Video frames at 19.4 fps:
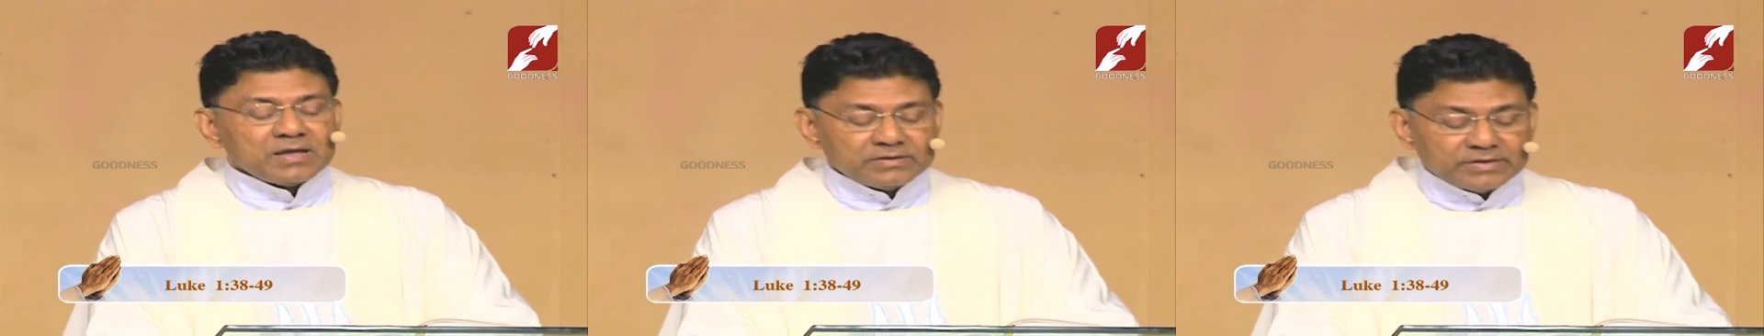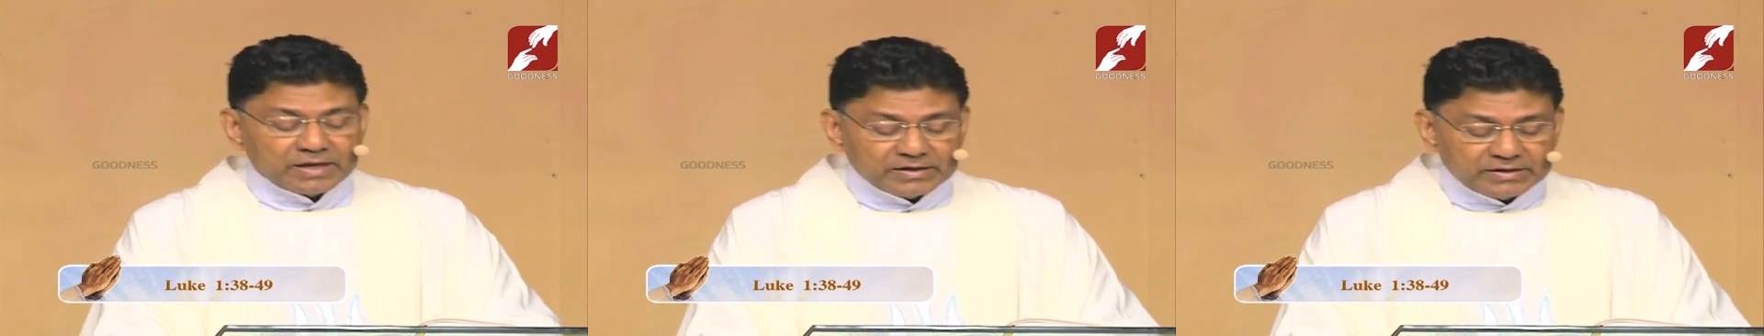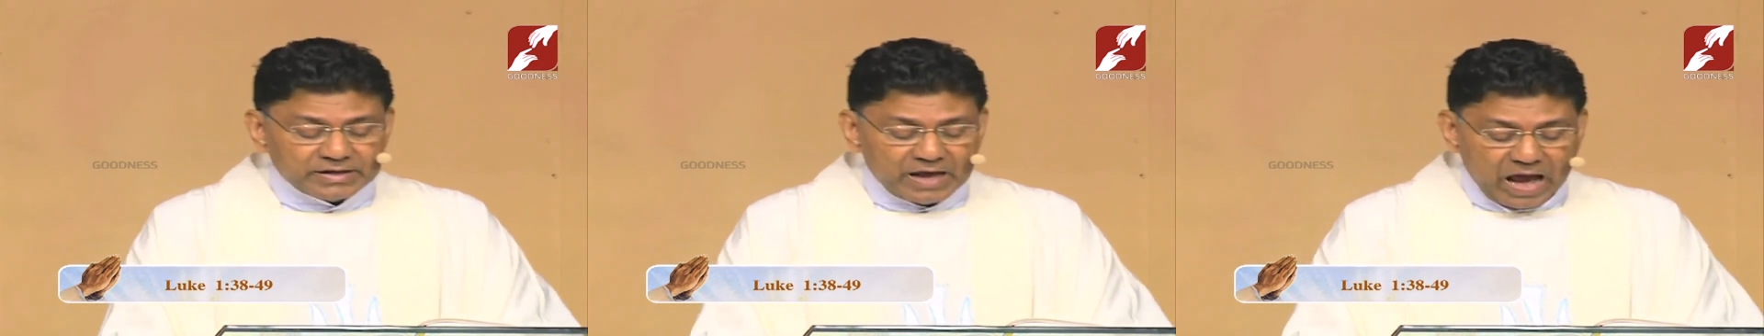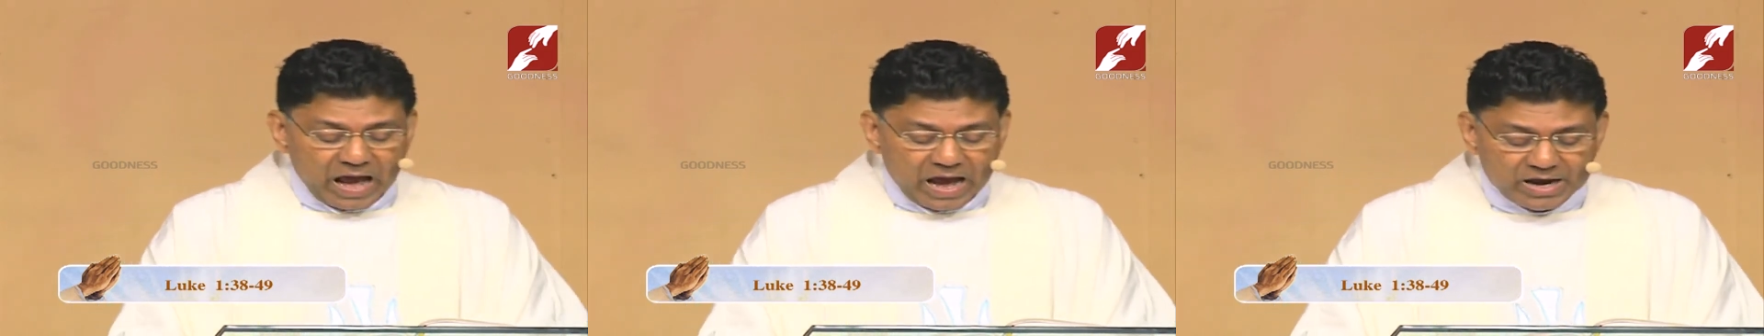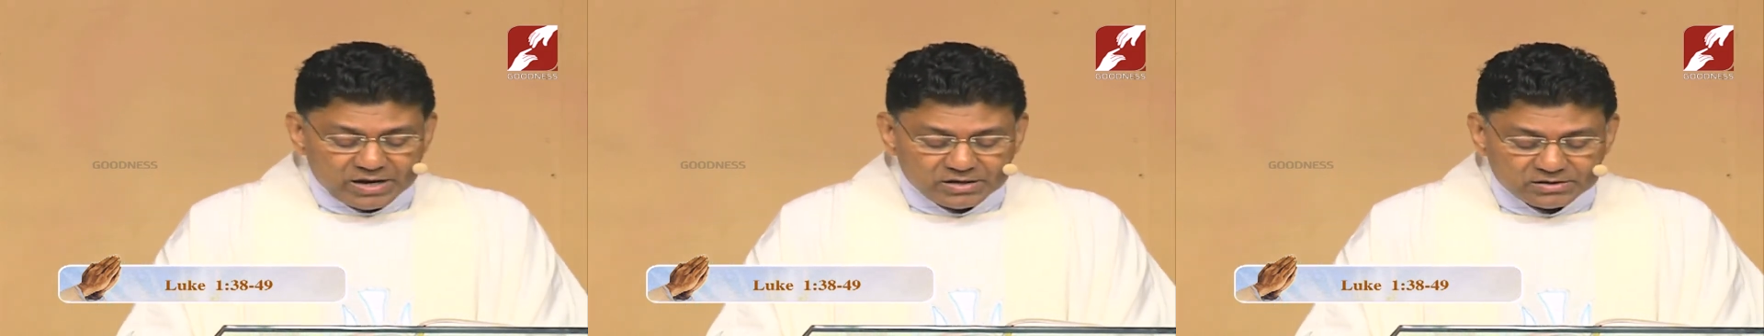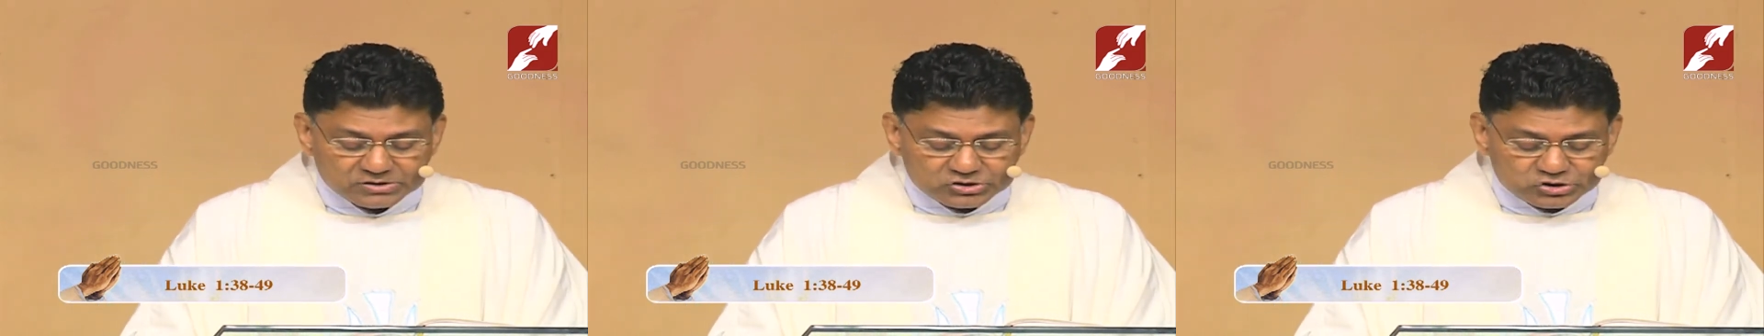Then the
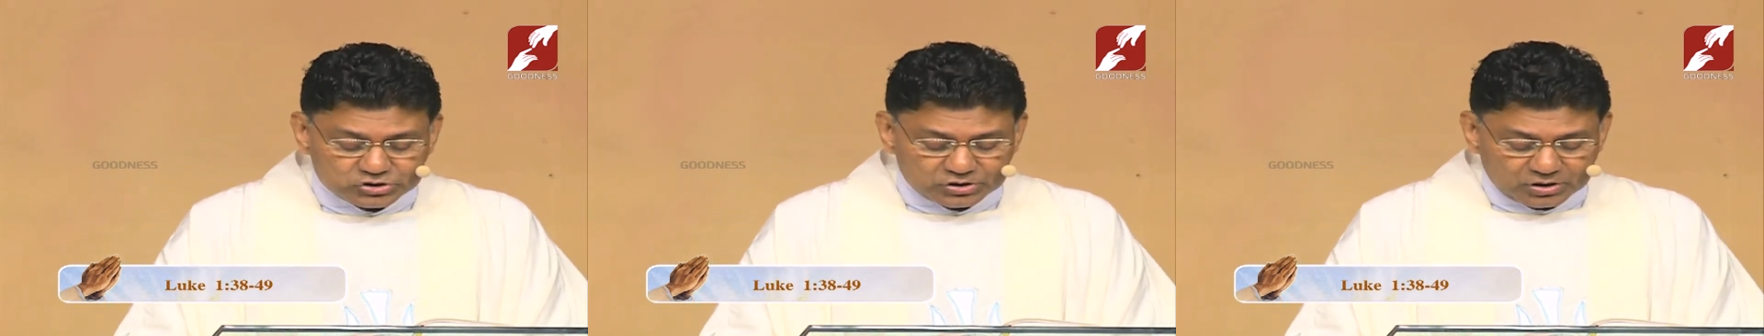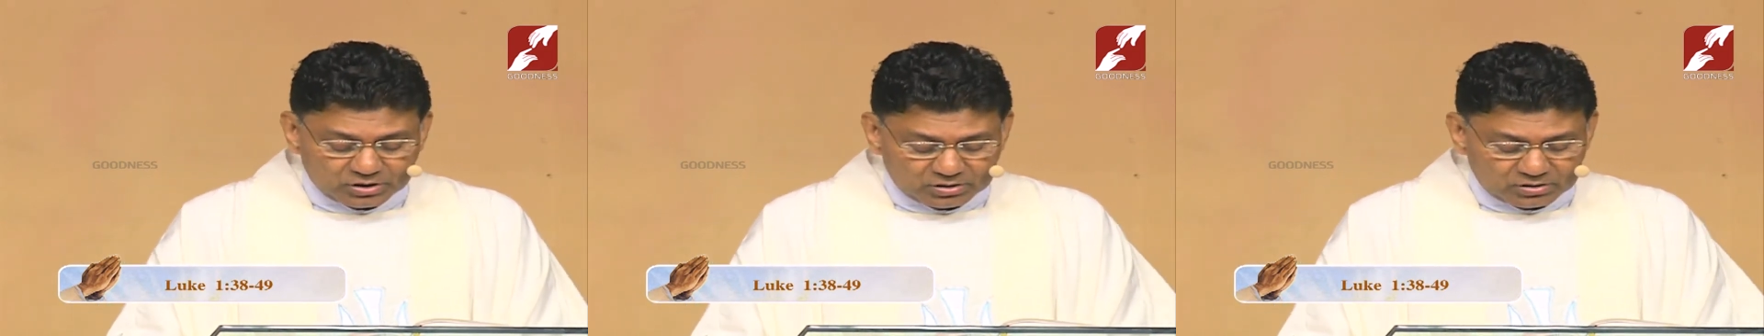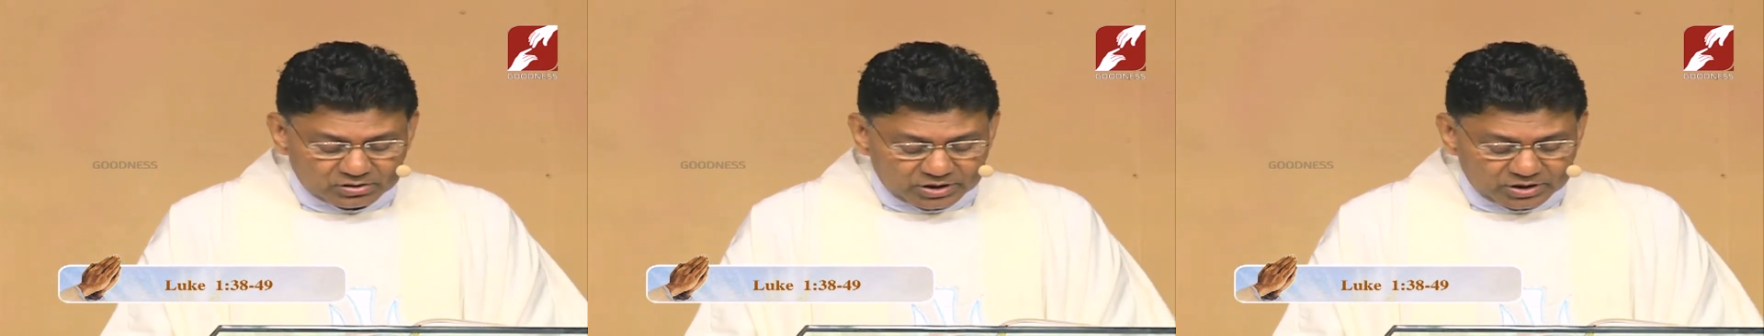angel